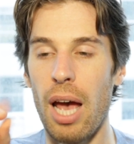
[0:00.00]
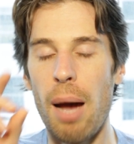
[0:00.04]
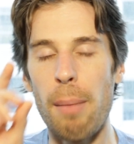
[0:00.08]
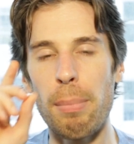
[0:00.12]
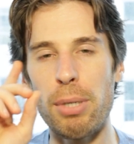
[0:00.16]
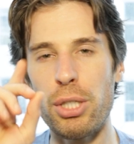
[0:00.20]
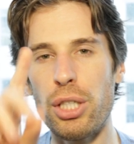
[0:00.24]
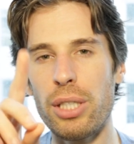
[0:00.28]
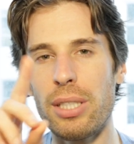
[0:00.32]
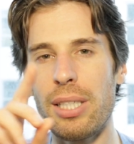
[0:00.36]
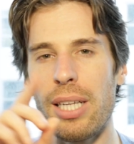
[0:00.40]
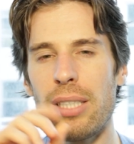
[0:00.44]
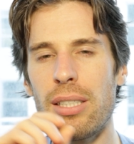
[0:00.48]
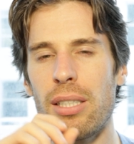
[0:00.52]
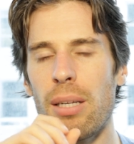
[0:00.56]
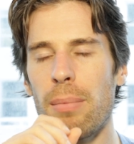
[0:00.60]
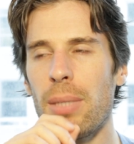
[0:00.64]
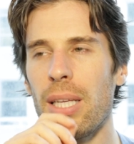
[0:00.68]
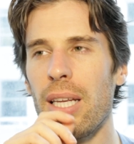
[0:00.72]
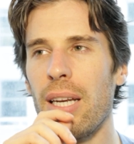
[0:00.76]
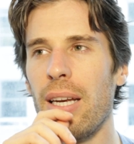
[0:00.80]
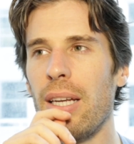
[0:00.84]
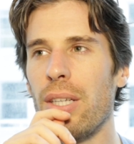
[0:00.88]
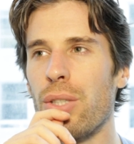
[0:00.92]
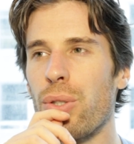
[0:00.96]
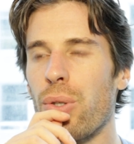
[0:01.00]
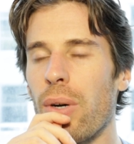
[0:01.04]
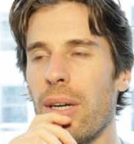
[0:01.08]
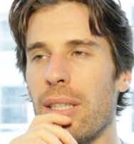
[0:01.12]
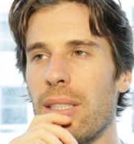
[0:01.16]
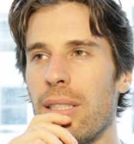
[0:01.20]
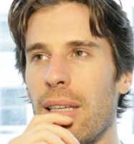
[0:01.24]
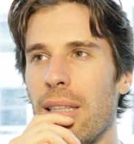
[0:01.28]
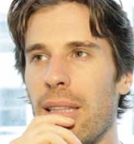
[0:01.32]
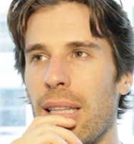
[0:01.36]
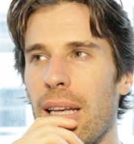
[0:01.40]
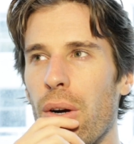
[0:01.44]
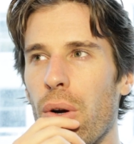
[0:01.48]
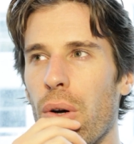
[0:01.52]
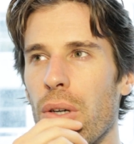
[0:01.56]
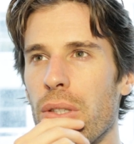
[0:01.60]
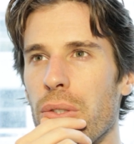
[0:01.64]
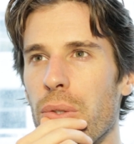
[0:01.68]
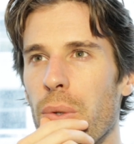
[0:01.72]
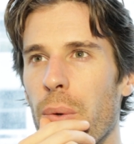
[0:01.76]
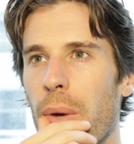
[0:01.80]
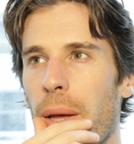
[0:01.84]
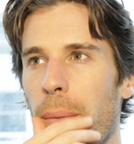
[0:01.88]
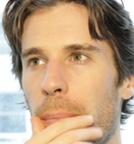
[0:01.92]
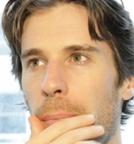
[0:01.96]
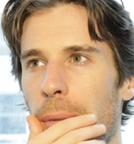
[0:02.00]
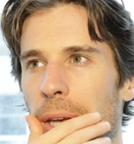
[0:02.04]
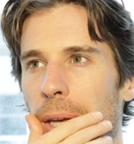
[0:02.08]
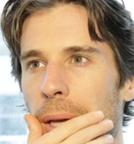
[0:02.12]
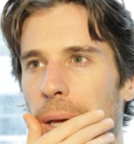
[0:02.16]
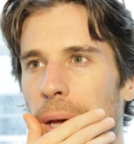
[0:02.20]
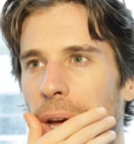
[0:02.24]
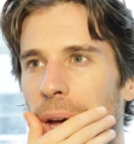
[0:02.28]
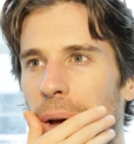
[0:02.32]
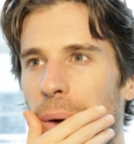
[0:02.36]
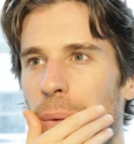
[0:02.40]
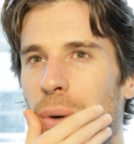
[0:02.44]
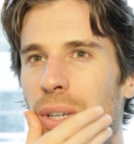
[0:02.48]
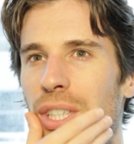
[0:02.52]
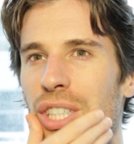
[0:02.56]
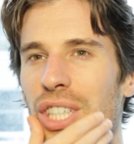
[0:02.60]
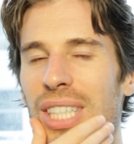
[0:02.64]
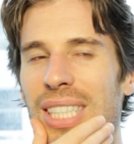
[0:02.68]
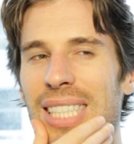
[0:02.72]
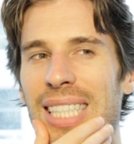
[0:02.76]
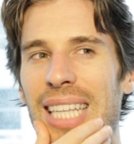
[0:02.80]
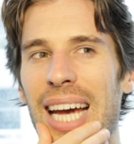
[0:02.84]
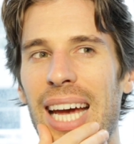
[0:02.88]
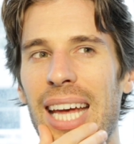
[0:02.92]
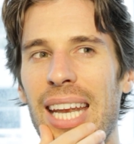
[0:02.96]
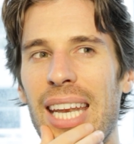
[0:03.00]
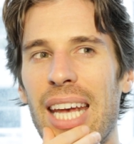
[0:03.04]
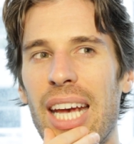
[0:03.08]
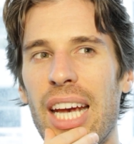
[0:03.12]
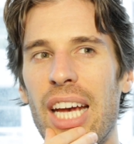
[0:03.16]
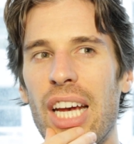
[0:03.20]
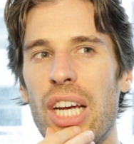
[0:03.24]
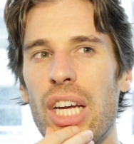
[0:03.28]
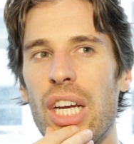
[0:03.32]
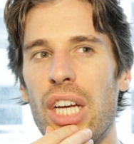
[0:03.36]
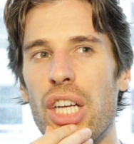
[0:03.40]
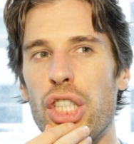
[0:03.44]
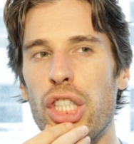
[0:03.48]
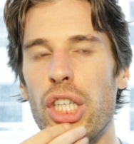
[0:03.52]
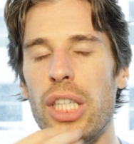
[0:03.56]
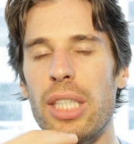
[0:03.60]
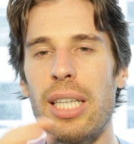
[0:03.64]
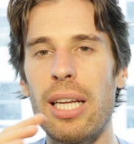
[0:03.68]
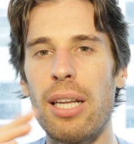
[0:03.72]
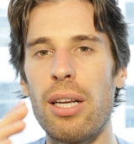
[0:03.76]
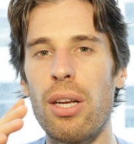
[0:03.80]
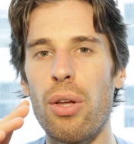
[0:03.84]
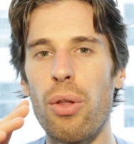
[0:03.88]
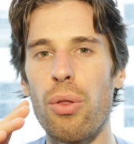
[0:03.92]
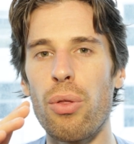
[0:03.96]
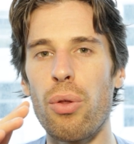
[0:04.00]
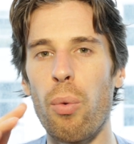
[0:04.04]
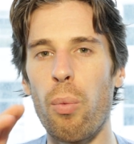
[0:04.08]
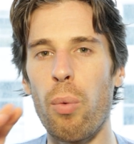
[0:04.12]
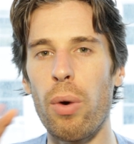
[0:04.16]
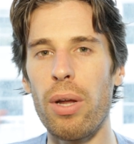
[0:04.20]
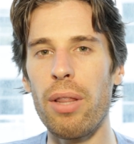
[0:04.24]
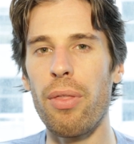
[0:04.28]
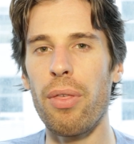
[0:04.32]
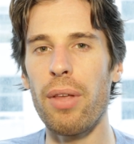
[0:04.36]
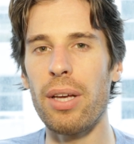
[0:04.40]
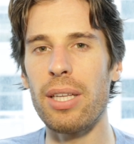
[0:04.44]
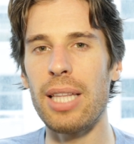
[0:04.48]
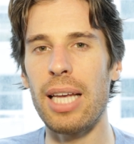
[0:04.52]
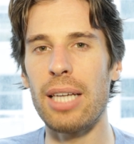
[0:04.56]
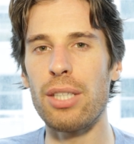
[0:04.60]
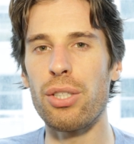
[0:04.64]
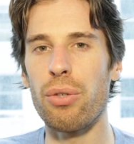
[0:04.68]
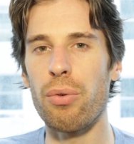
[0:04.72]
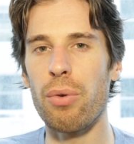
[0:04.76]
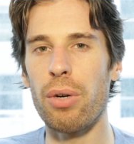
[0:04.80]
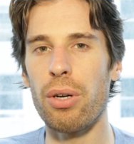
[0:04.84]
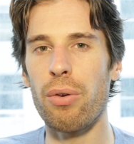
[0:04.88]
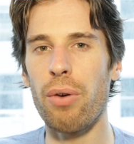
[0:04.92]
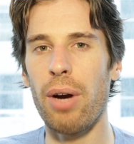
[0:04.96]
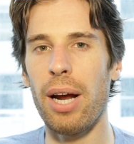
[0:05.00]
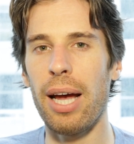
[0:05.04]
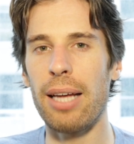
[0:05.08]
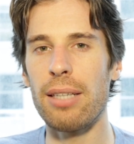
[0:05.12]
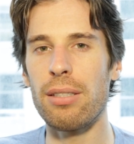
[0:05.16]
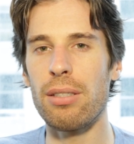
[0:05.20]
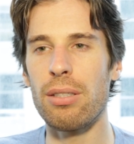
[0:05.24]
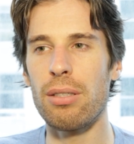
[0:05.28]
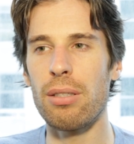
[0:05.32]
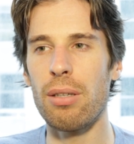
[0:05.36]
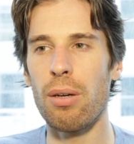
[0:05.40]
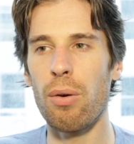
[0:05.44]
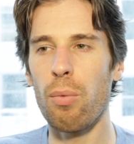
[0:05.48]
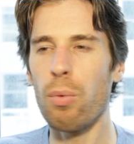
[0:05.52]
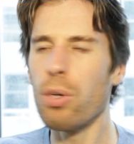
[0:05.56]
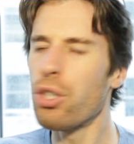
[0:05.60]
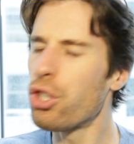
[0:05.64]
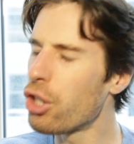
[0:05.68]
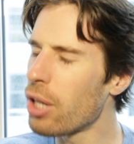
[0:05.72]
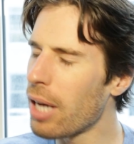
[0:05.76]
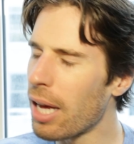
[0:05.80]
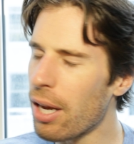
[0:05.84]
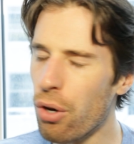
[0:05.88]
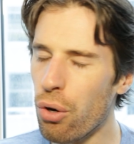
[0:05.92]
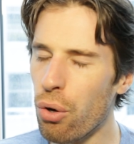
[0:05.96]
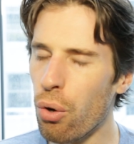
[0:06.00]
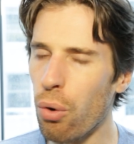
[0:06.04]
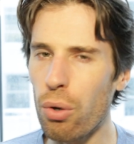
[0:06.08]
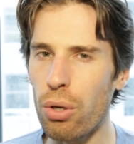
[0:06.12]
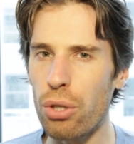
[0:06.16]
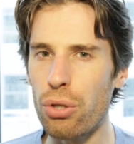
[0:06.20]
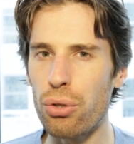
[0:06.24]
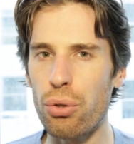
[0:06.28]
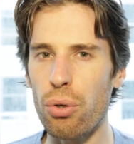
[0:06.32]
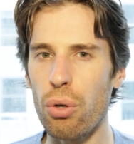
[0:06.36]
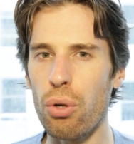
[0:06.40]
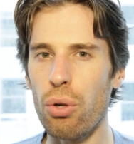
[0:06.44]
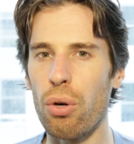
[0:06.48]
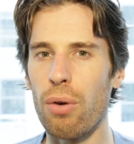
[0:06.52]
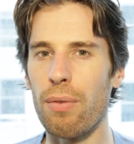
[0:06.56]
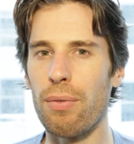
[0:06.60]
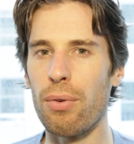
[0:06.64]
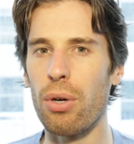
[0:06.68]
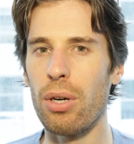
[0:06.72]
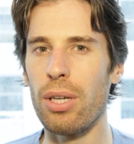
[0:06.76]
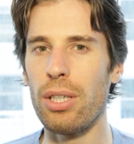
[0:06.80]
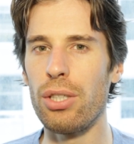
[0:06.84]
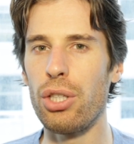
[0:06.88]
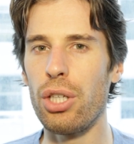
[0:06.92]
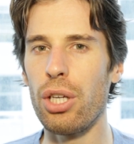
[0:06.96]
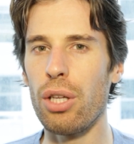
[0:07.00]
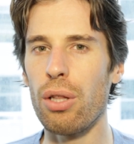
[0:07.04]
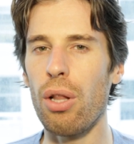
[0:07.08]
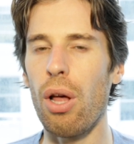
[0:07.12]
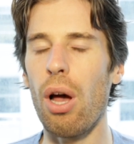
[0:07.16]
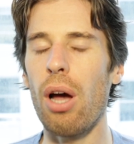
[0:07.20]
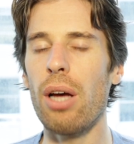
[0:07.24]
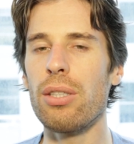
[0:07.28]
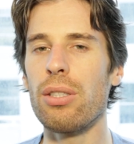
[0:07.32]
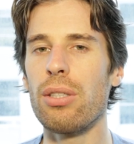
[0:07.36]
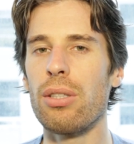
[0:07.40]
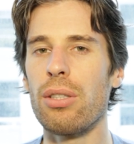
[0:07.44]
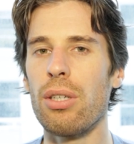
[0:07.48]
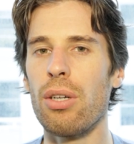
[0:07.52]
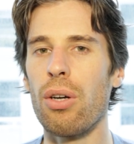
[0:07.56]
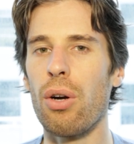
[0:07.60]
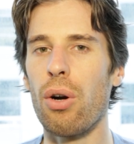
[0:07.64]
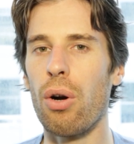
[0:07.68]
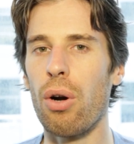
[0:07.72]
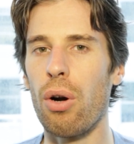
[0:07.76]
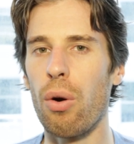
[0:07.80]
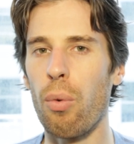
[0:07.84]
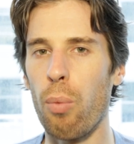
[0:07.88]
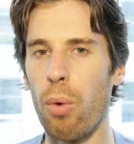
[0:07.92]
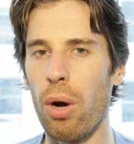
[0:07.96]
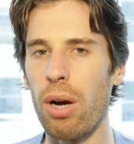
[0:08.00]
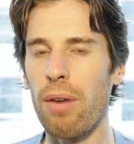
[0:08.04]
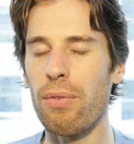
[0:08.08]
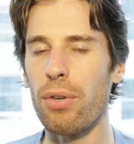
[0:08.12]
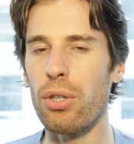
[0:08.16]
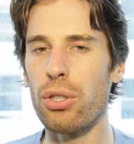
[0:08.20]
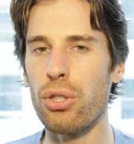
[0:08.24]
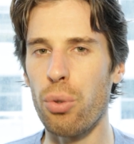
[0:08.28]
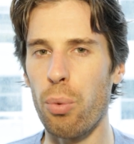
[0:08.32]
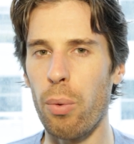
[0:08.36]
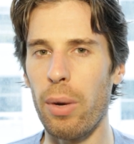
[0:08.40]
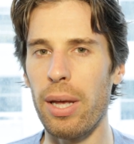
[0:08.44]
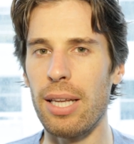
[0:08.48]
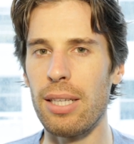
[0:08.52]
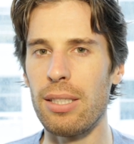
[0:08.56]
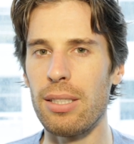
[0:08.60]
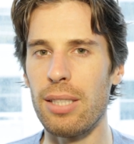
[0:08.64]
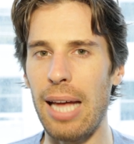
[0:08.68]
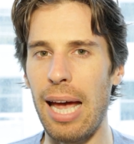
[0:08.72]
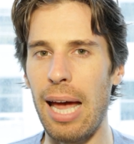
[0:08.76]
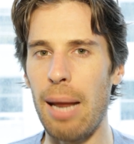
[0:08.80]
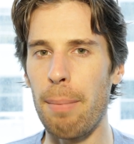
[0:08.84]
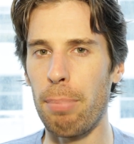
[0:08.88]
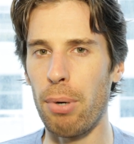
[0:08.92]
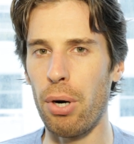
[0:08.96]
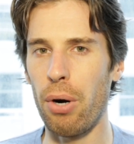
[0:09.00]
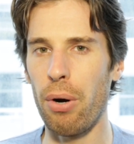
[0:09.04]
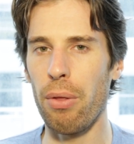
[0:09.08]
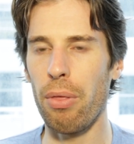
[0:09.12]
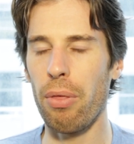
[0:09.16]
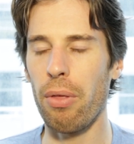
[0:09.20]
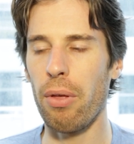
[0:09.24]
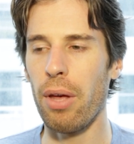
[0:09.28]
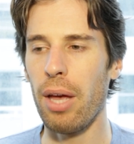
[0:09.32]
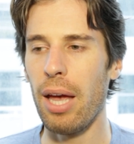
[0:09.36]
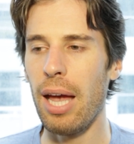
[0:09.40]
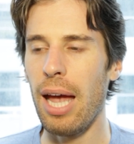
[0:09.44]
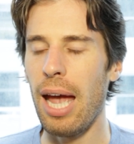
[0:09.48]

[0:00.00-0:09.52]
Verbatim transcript: But she said something interesting that also hit me, which is that She said the one thing that she regrets, which she had no control over, is she lost one of her twins at birth.